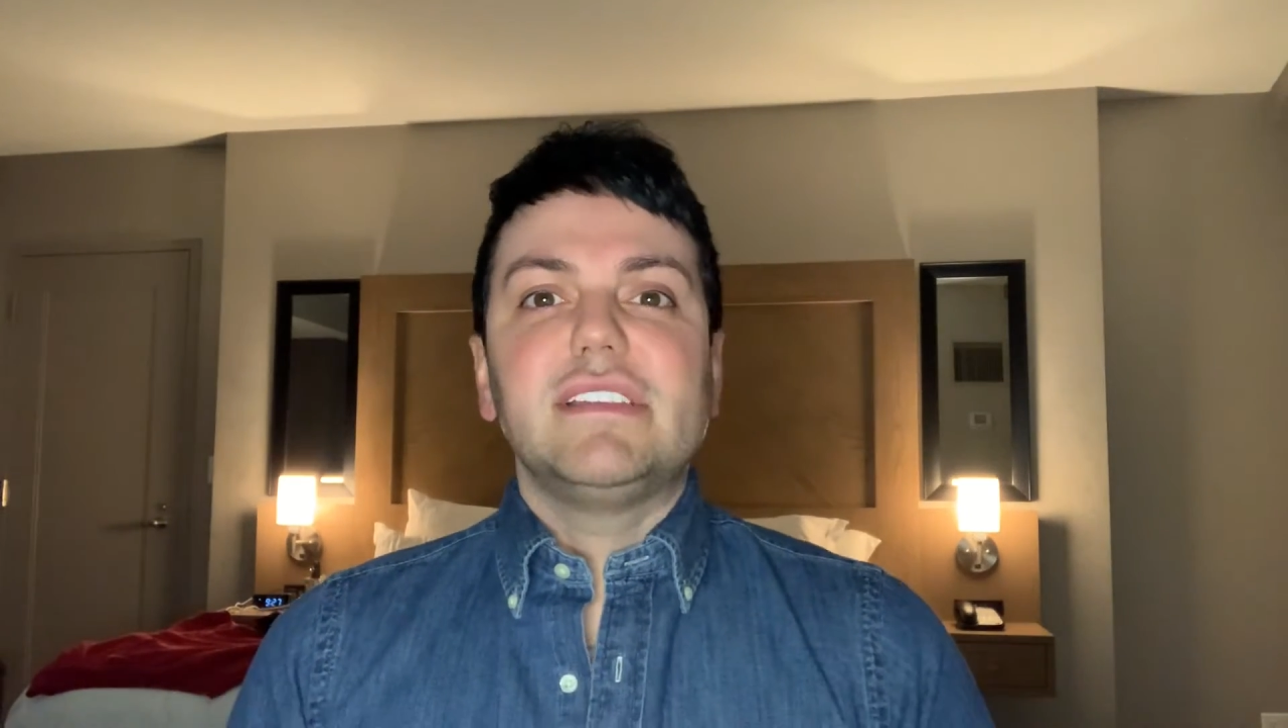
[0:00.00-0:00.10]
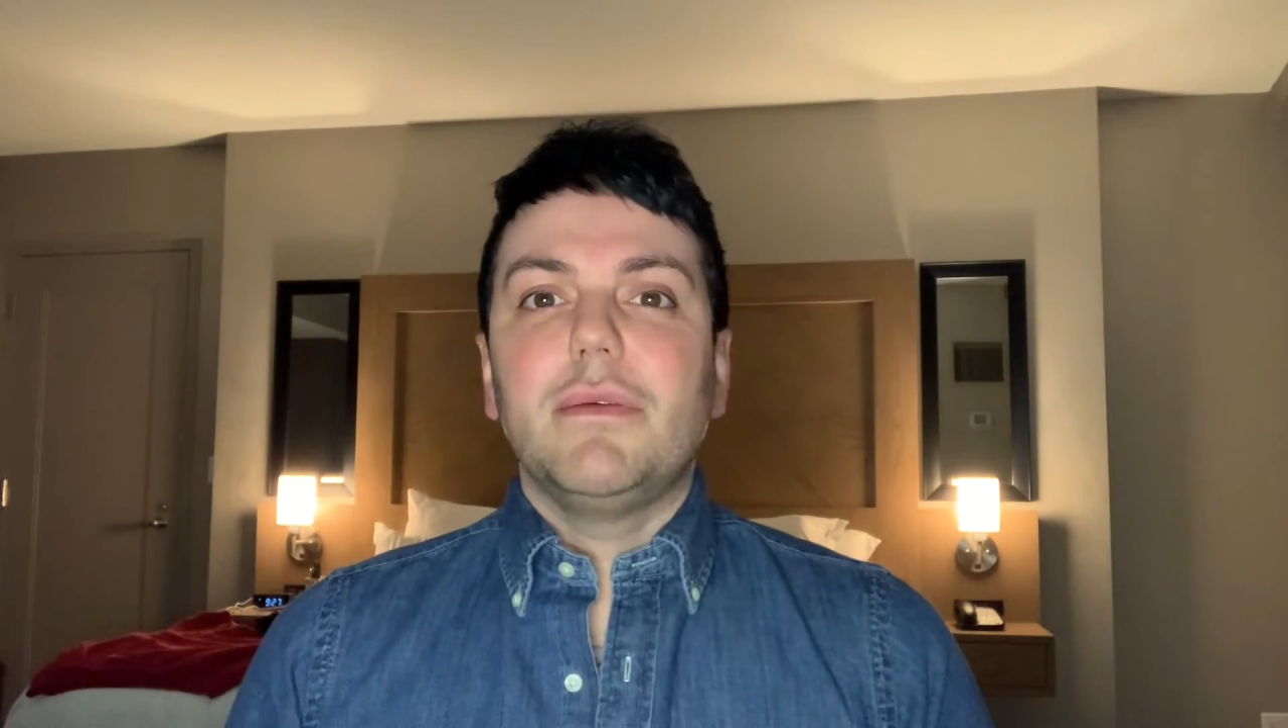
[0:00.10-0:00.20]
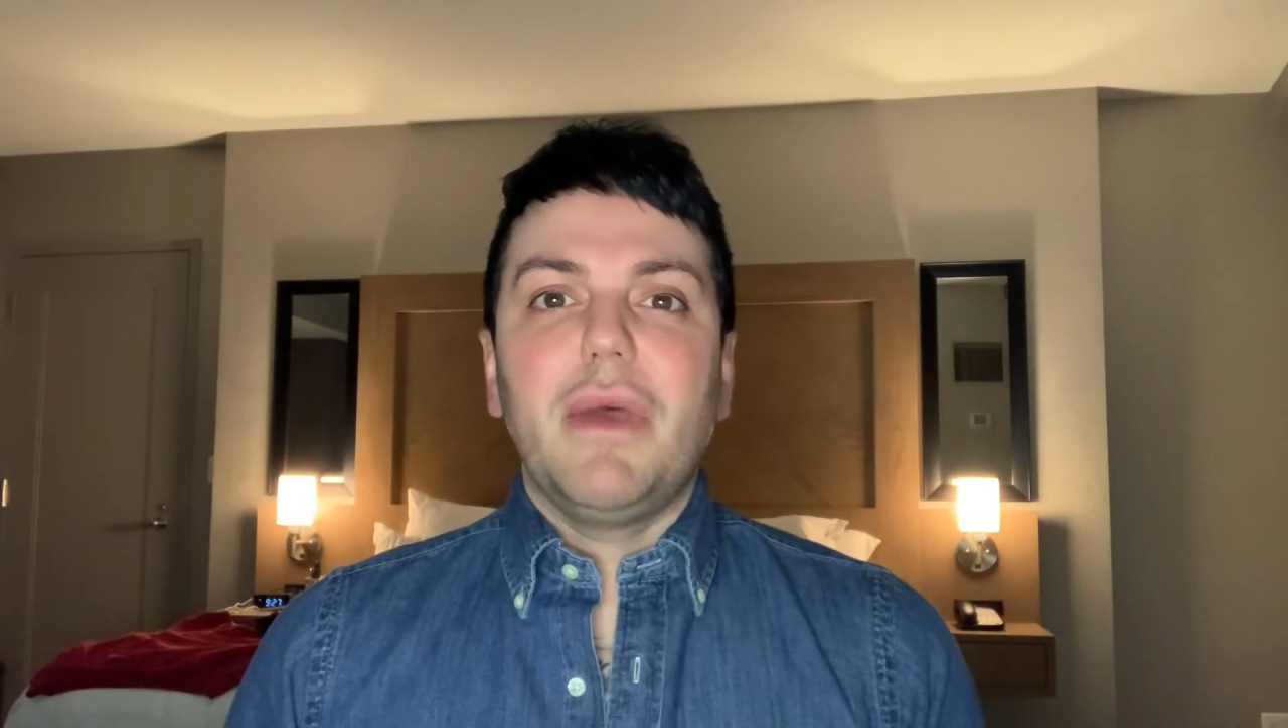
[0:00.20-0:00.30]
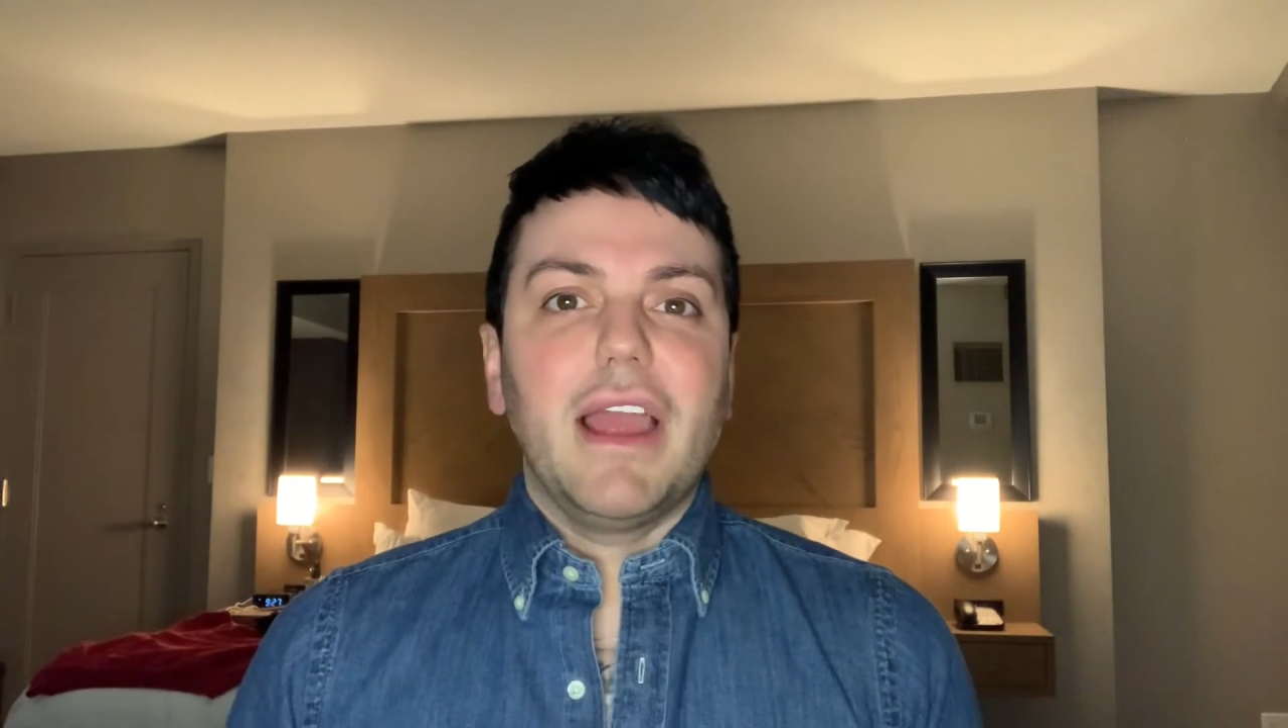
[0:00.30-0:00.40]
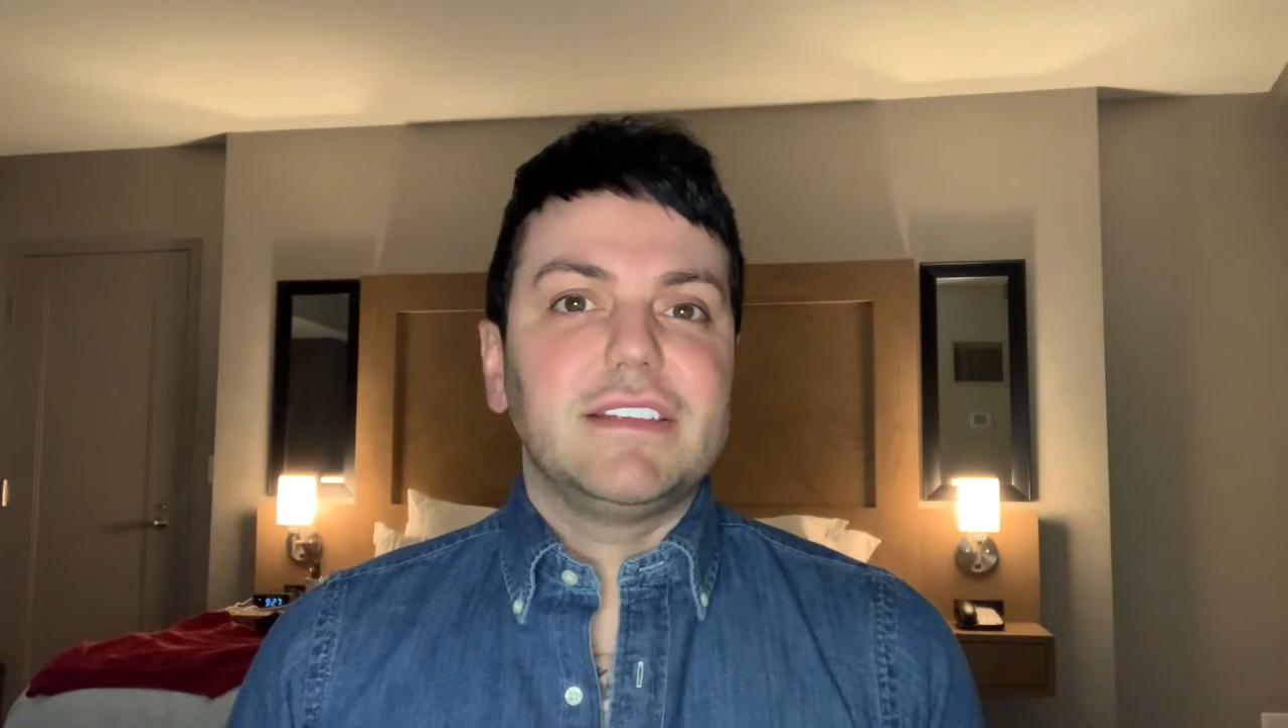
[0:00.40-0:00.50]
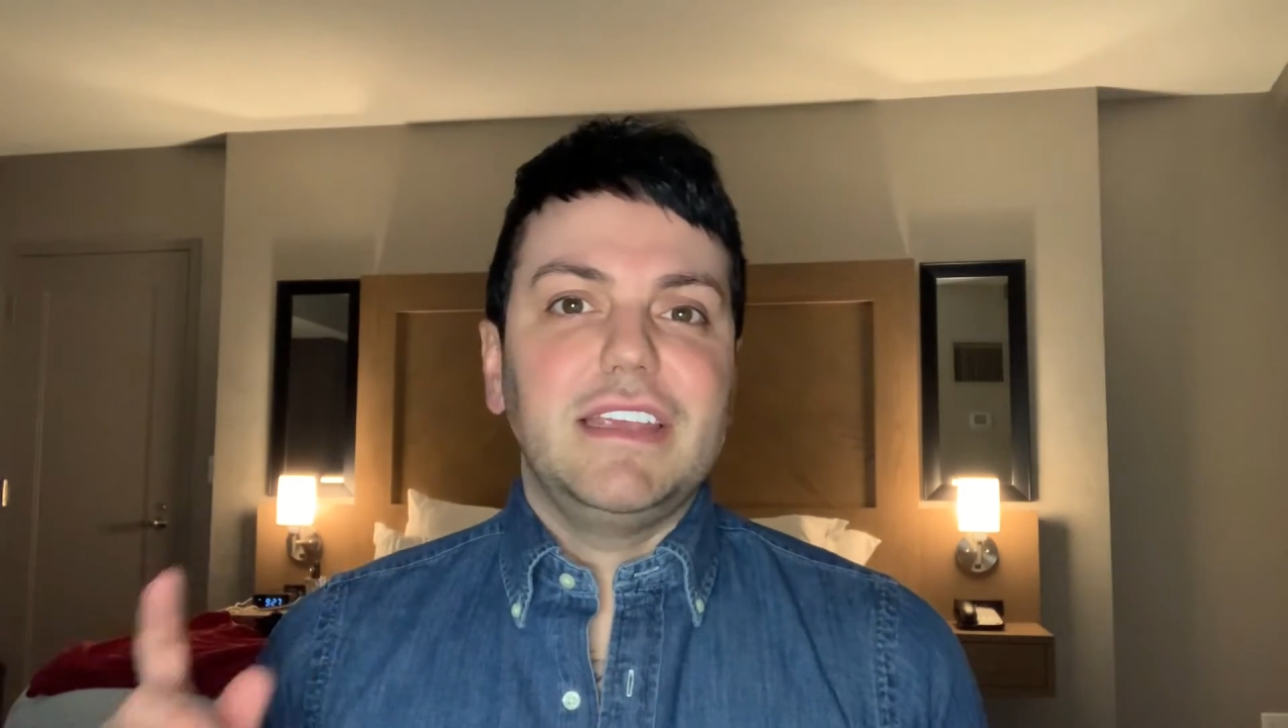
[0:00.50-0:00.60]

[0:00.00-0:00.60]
I'm back to